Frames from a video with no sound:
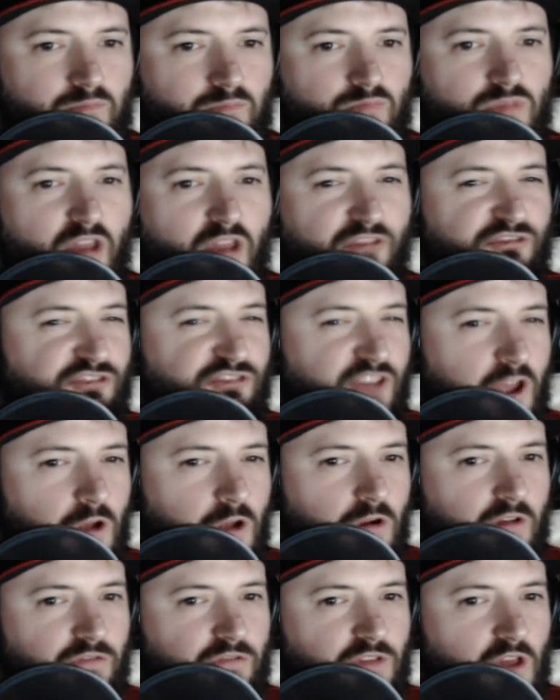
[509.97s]
The
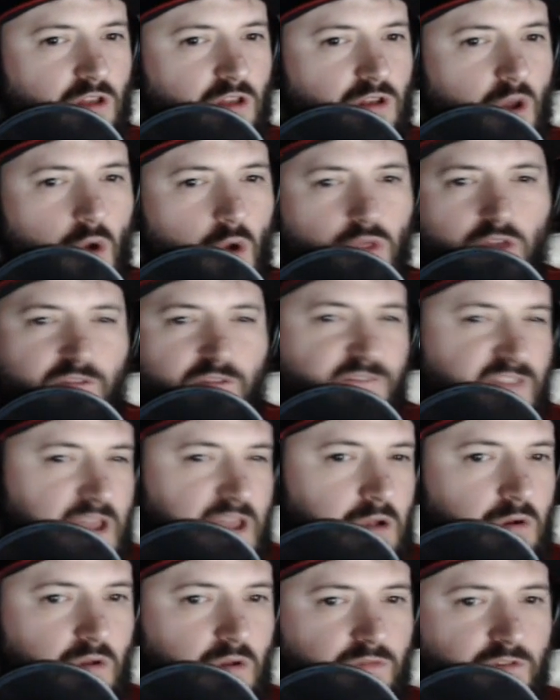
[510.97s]
fear of the unknown, the
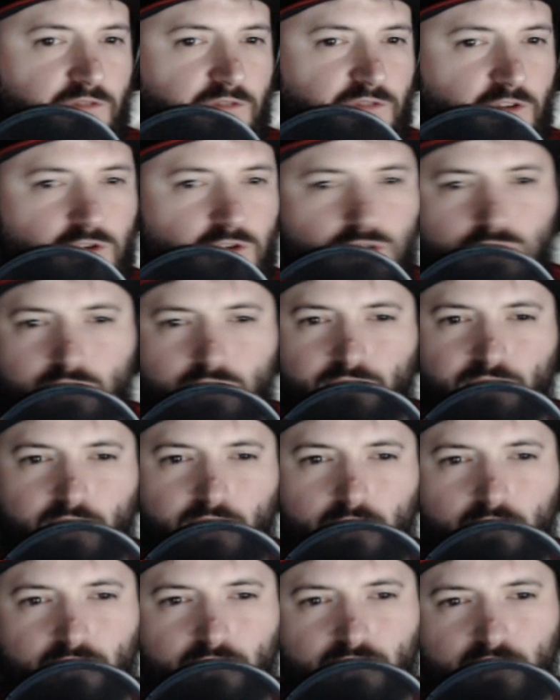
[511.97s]
fear of the future, the
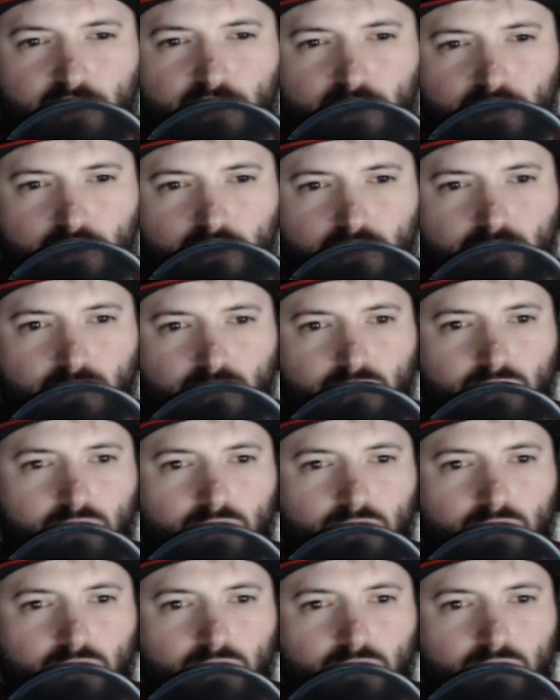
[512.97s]
fear of the new.